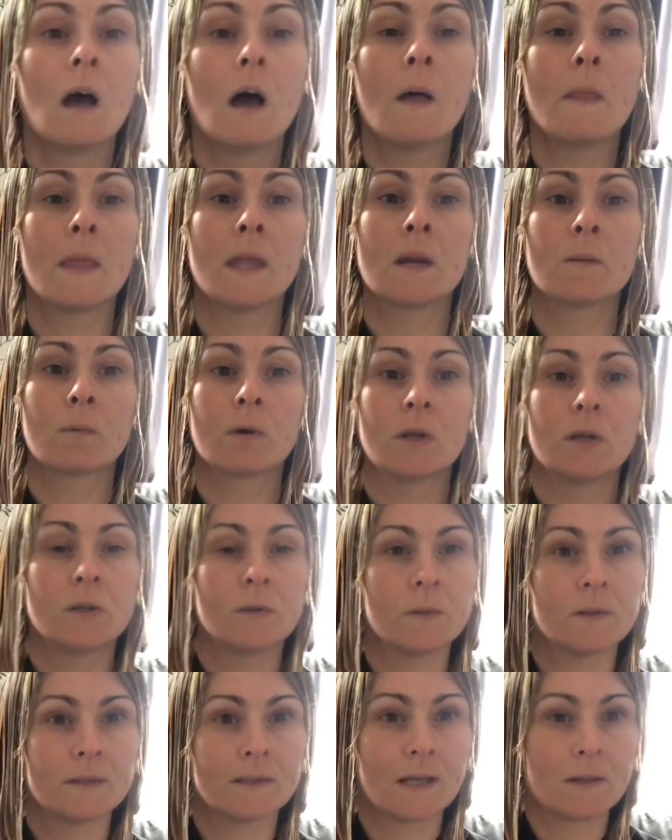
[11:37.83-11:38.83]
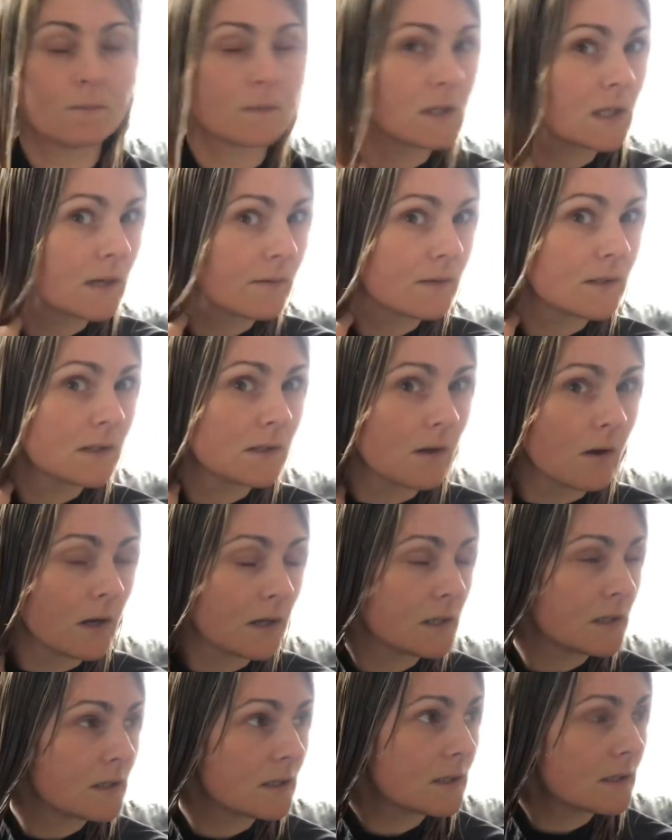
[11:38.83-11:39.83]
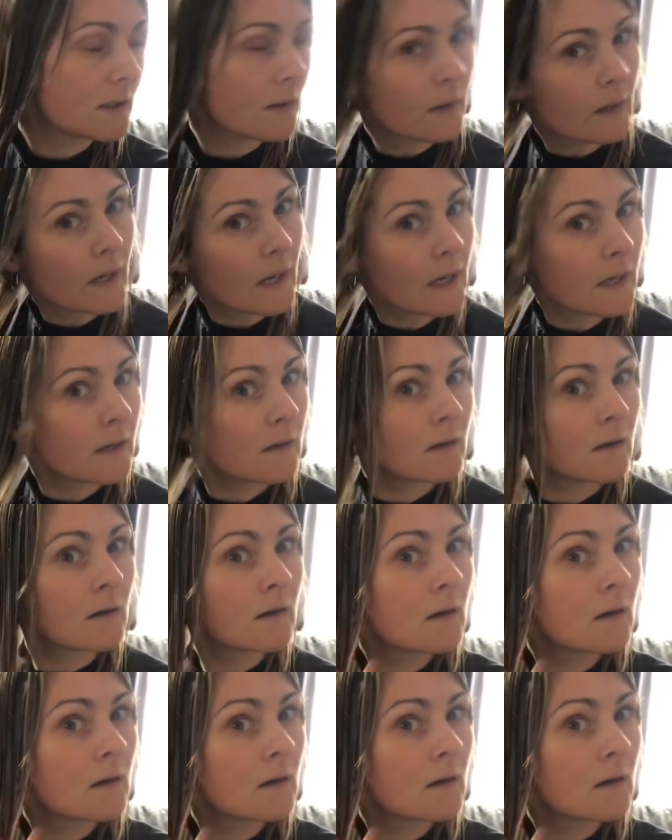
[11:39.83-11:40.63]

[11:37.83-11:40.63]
And then I'm going to do the same to the other side. So again,